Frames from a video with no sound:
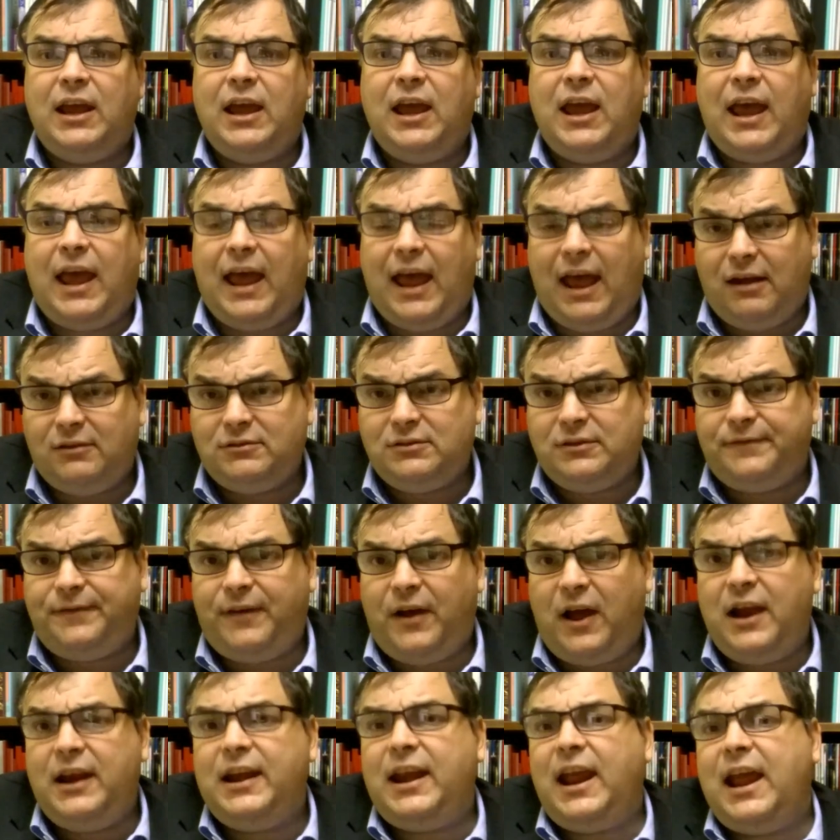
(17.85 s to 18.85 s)
How to
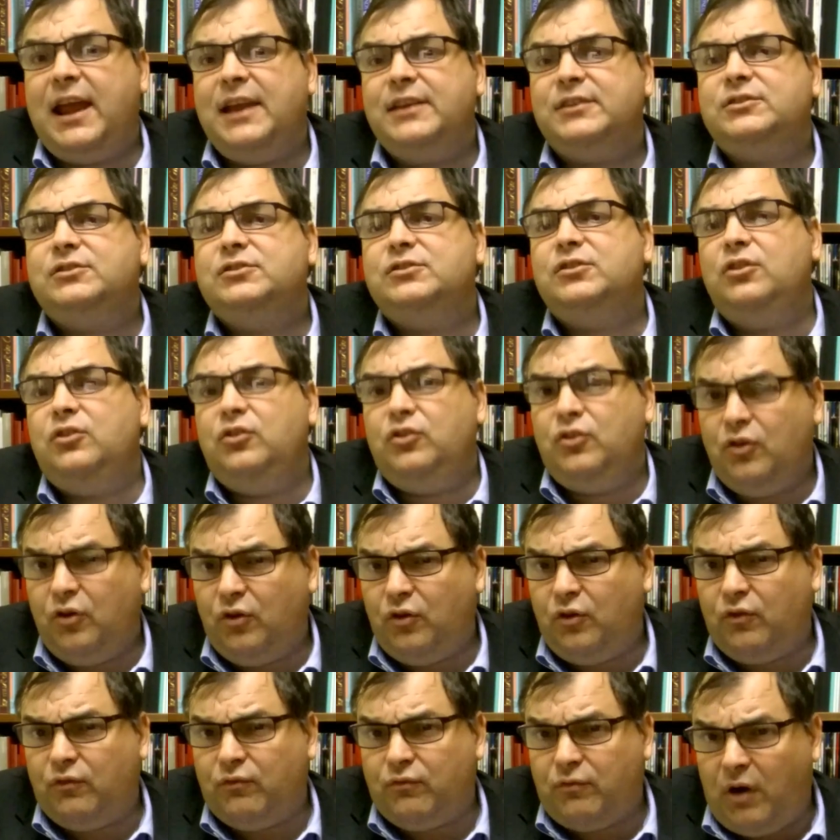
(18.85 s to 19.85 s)
finance
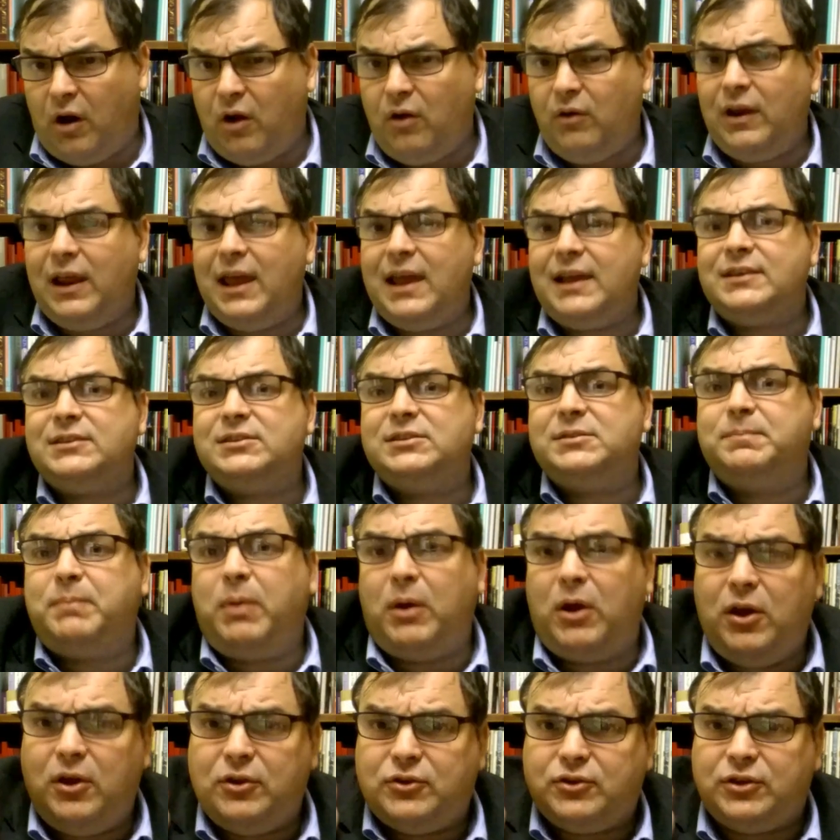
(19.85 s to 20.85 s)
your Rolex
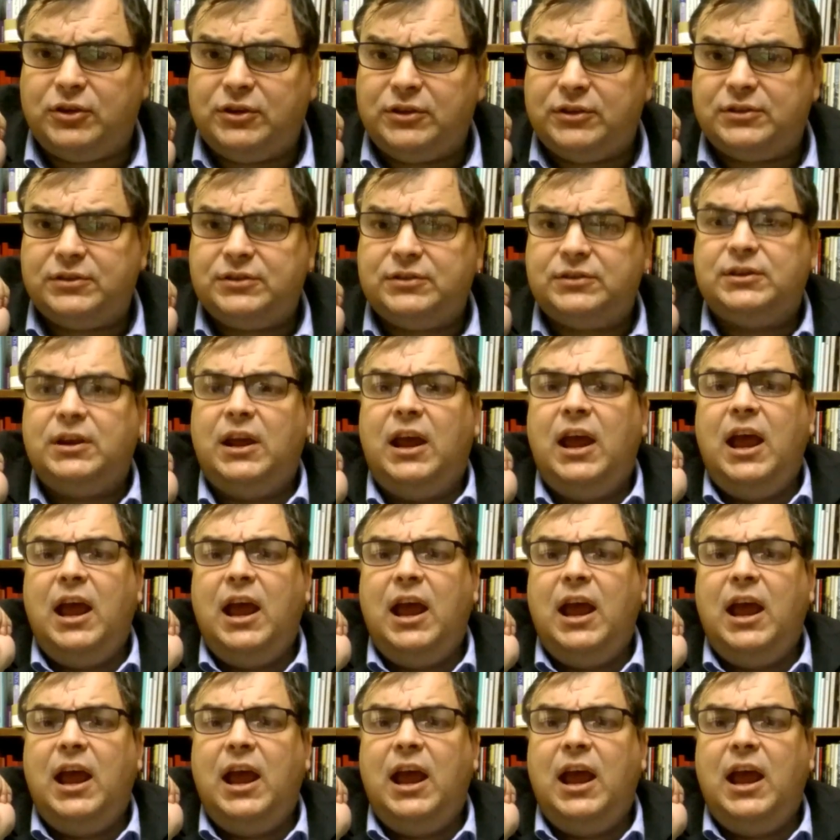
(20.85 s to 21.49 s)
purchase.